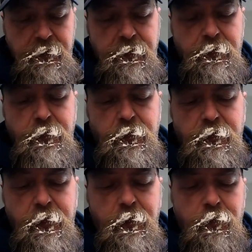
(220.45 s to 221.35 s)
And then you
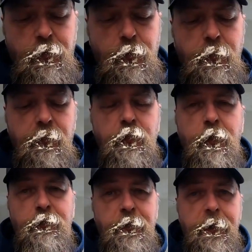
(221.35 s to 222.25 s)
could take it to
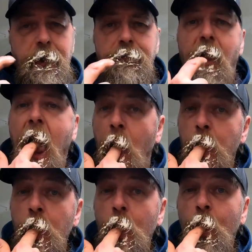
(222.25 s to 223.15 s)
Trusty Dave,
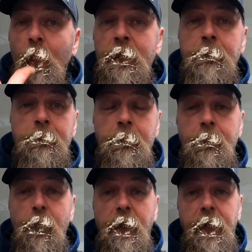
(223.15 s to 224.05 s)

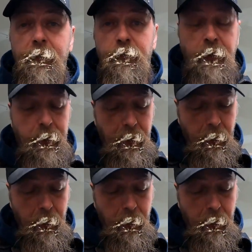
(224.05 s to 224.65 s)
have him check it